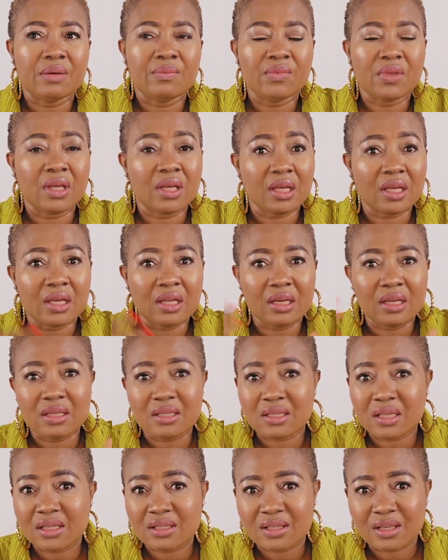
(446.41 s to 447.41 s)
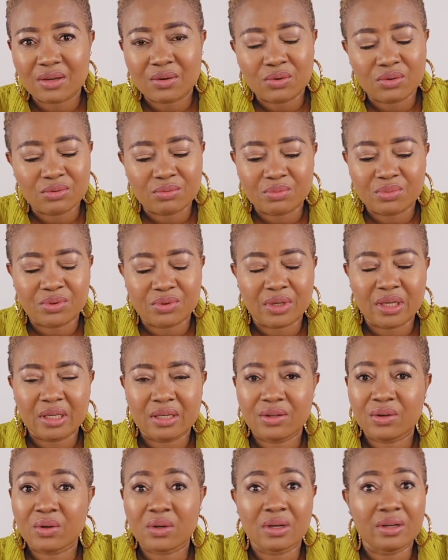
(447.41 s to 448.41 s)
Inky Lids has a good brand.
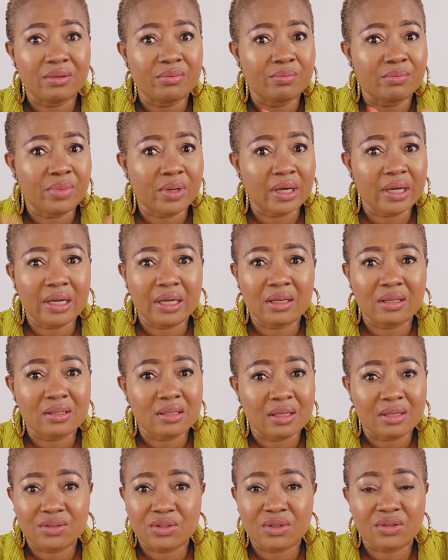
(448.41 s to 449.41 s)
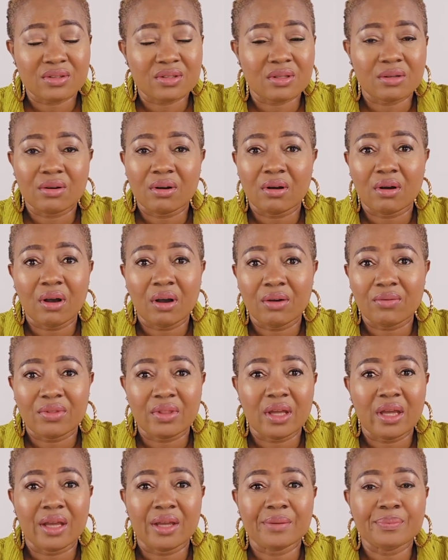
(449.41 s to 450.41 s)
You can buy, they're just out
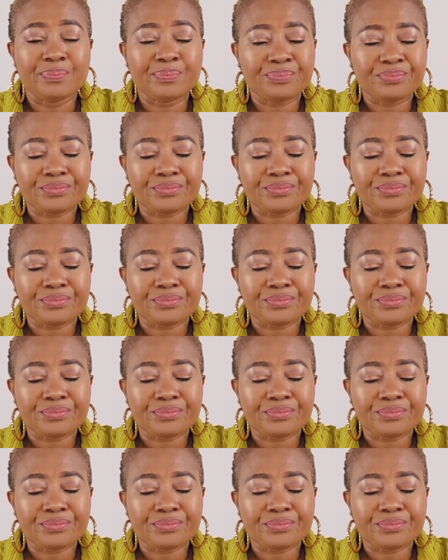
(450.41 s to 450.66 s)
there.